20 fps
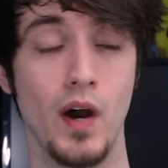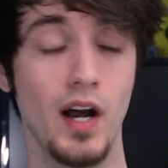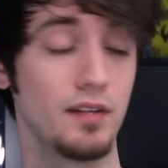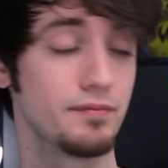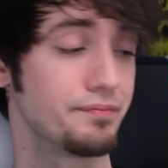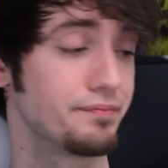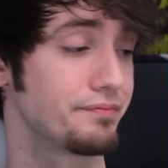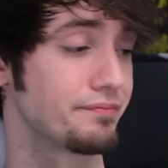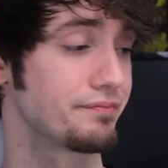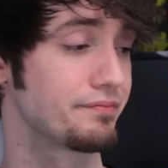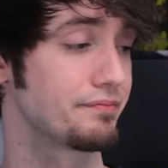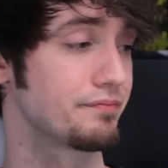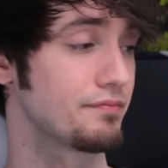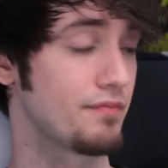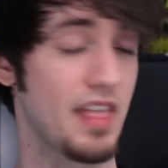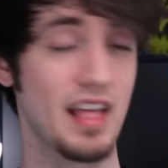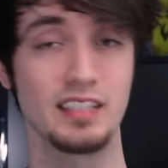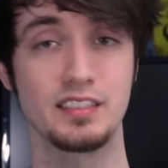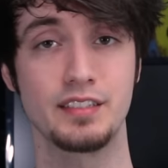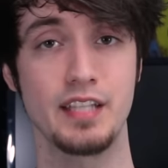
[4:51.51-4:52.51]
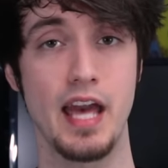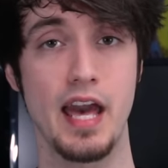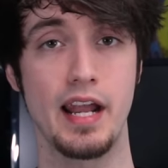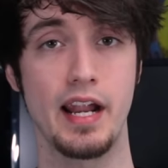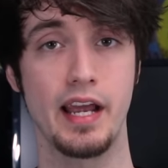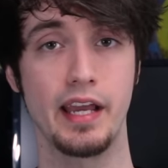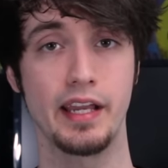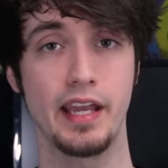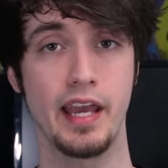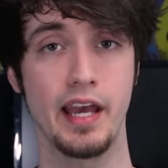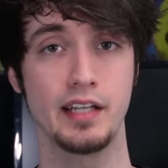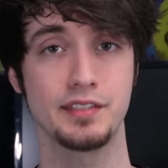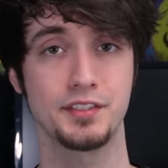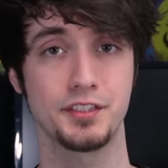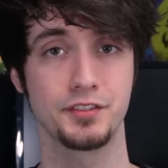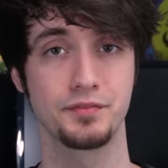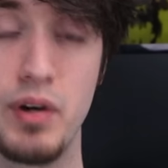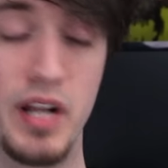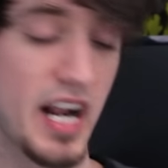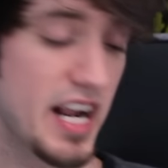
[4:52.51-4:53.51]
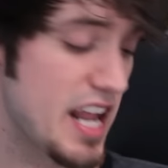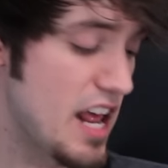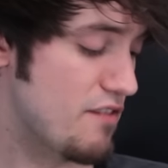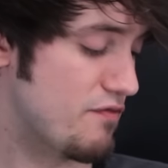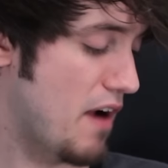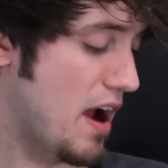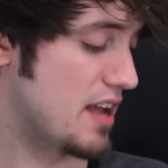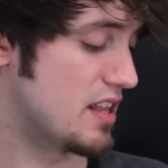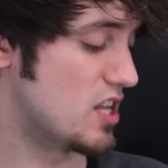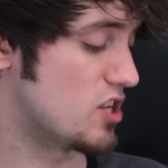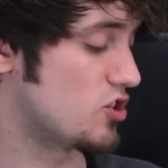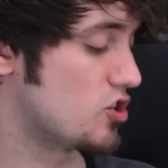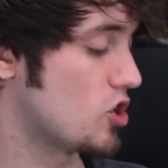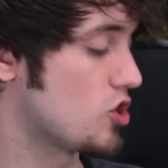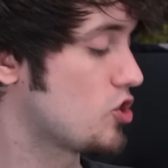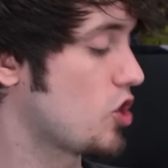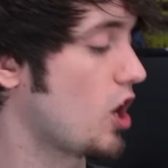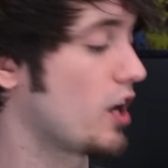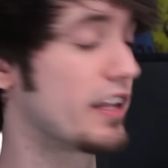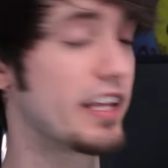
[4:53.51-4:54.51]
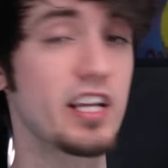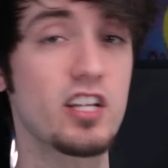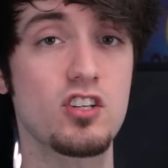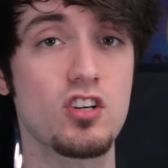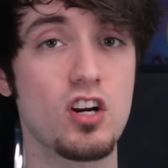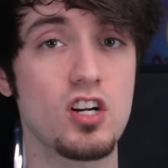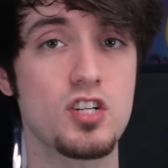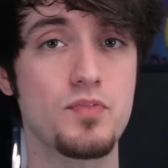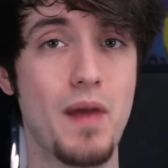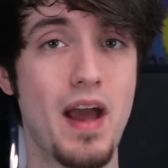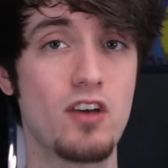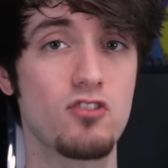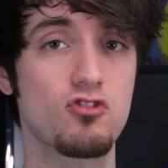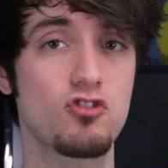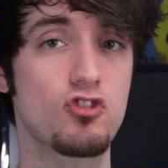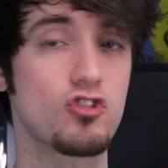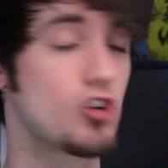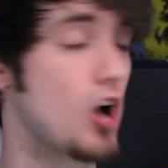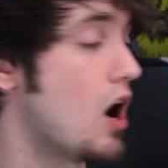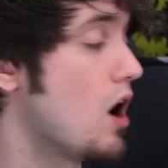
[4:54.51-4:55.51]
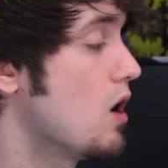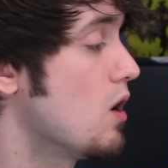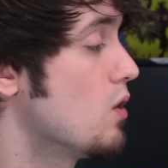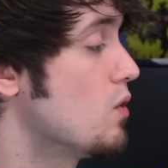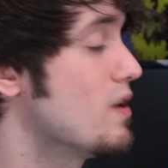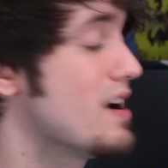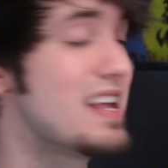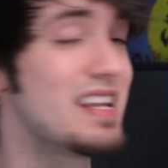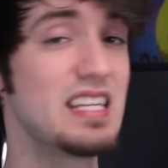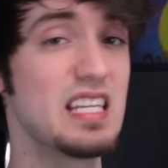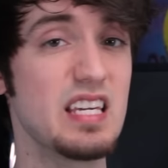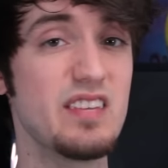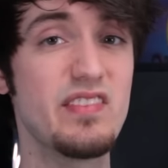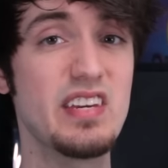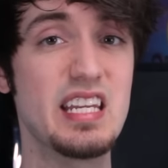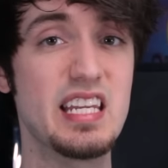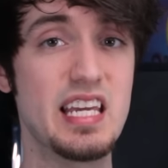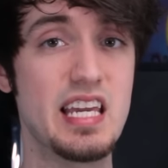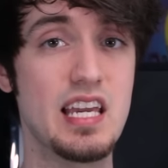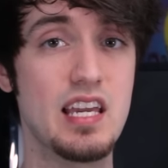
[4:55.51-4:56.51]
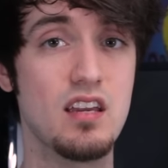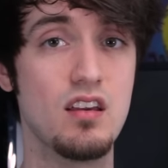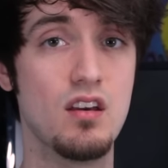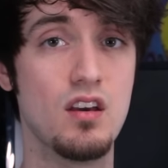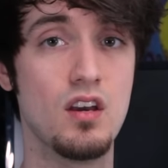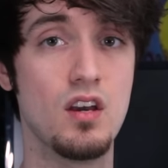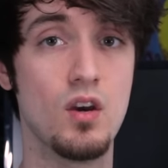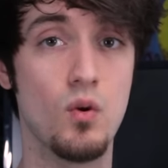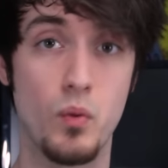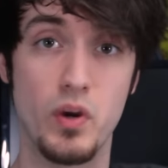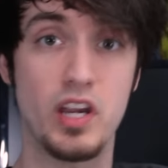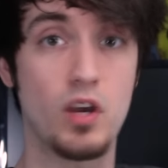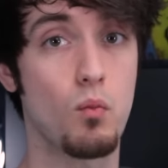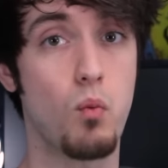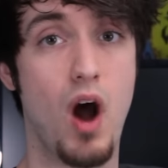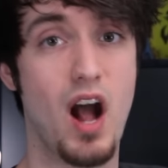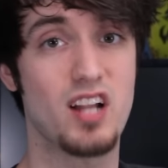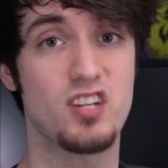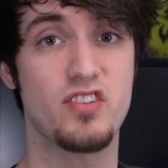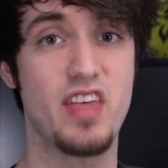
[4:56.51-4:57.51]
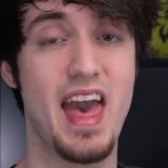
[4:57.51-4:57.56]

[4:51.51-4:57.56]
Well, that's that, I guess. But I did find this Charlie Church Mouse Show DVD. We can watch